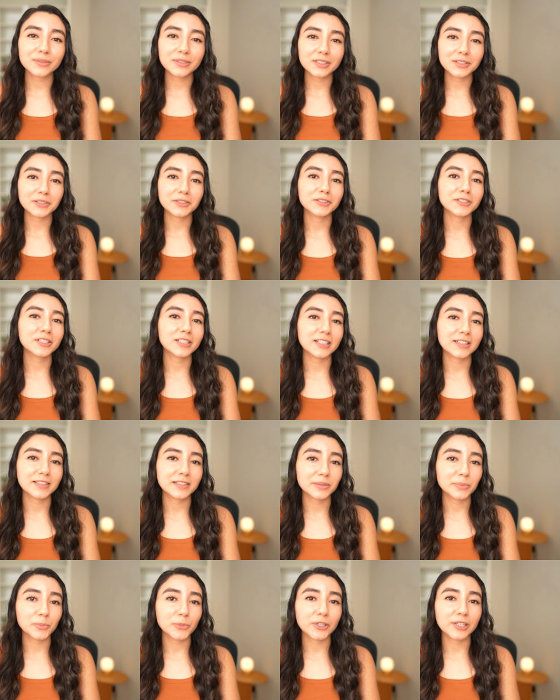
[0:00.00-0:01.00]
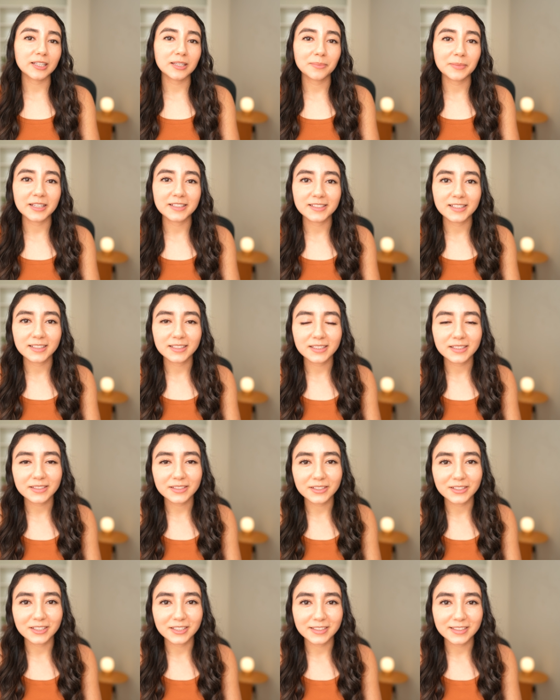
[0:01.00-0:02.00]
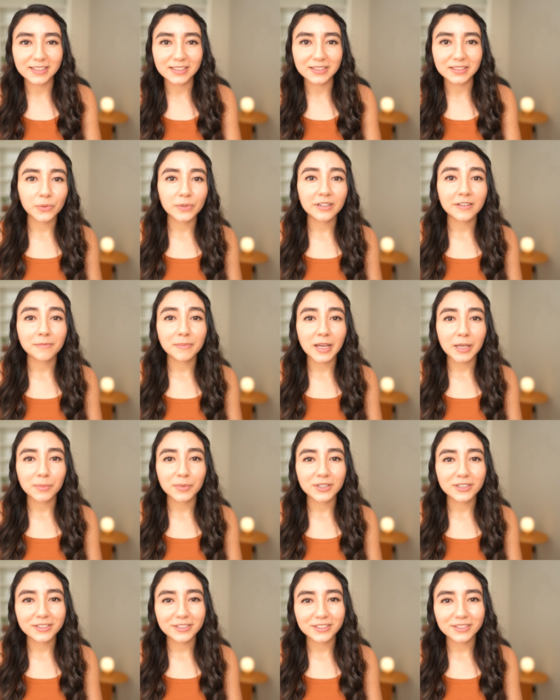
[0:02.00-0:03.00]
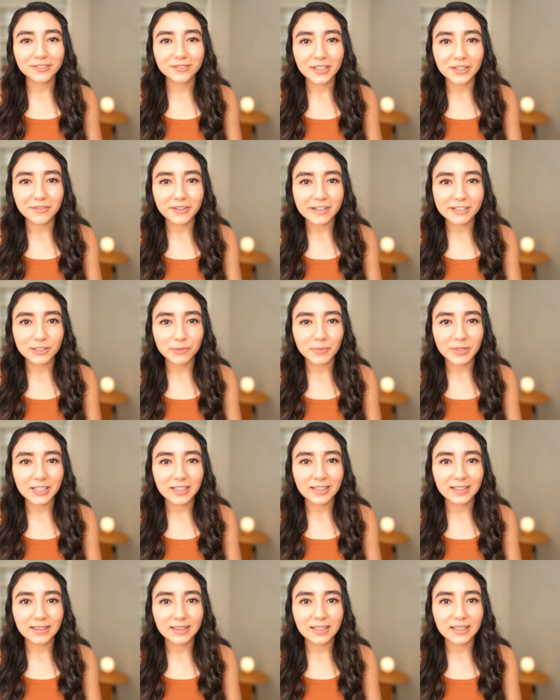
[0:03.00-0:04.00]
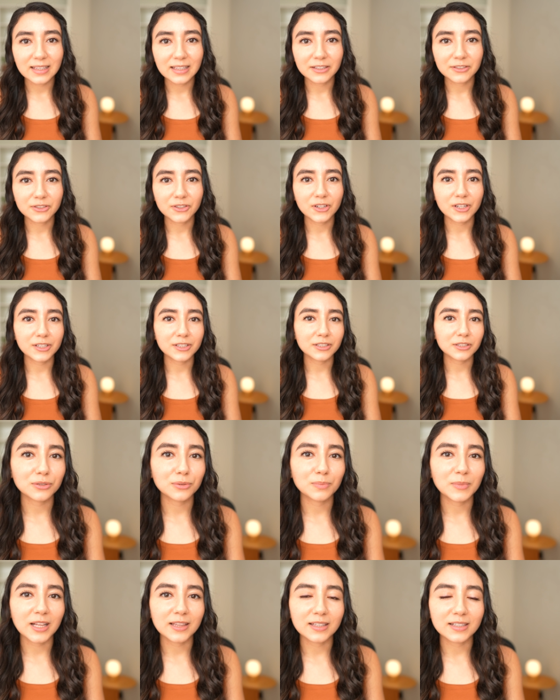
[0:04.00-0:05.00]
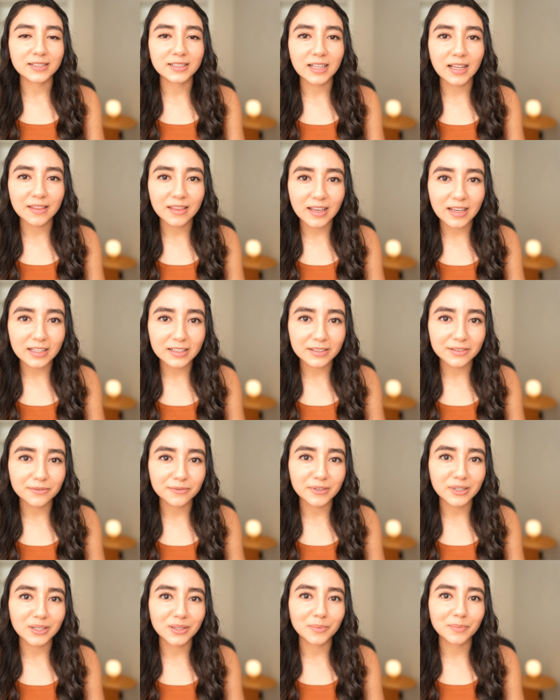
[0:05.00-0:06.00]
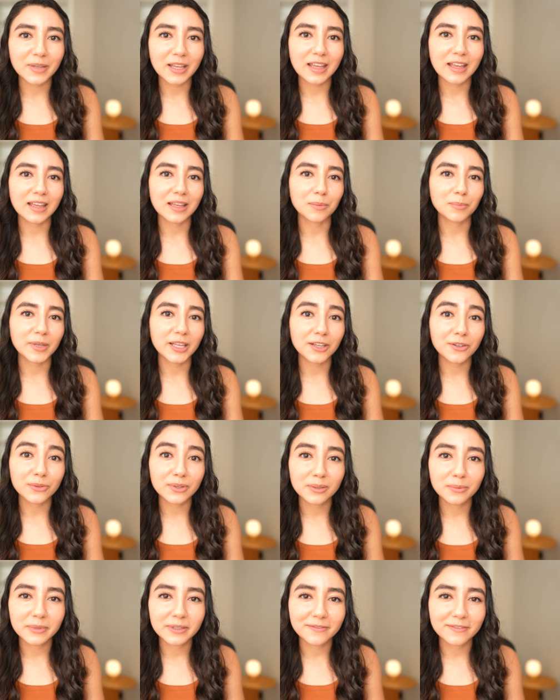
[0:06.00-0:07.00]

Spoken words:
indulged in some pretty amazing desserts. One of my personal favorites being the traditional malasadas from a bakery we